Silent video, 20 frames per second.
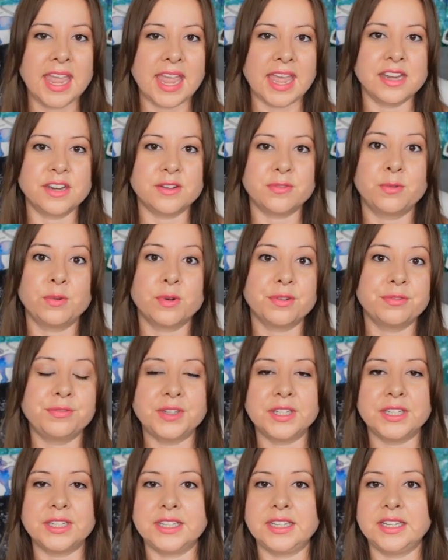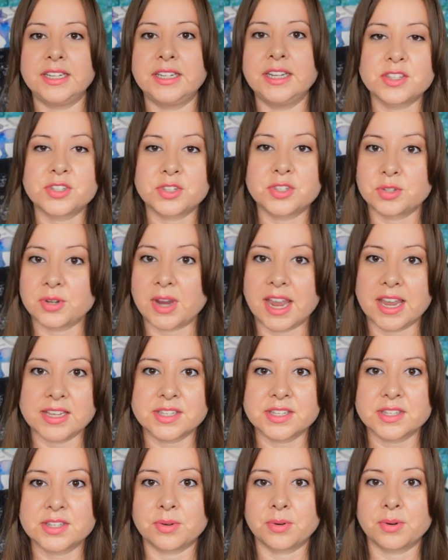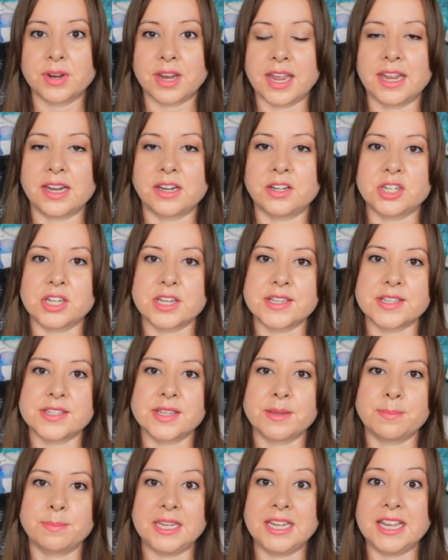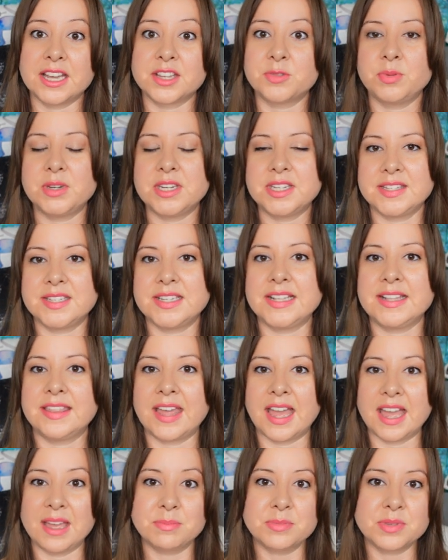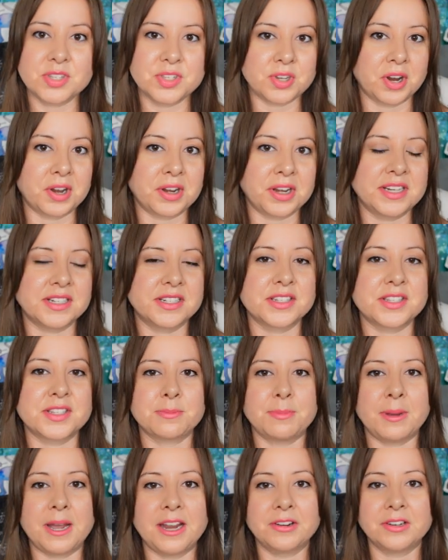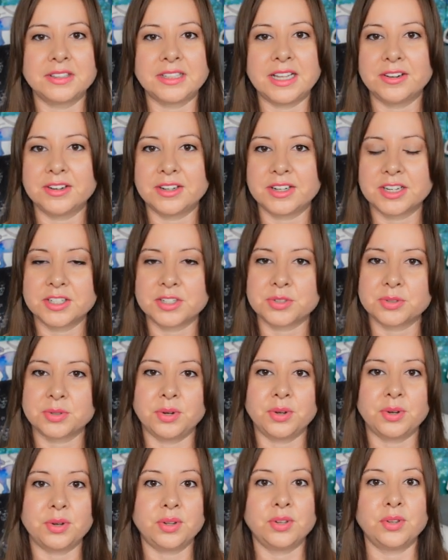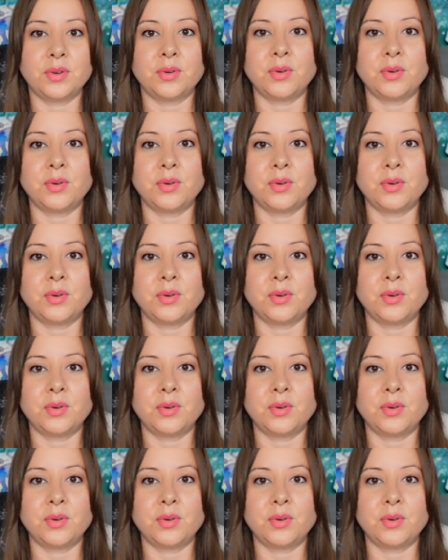And if we're feeling stressed or anxious because we see them starting to spiral out of control,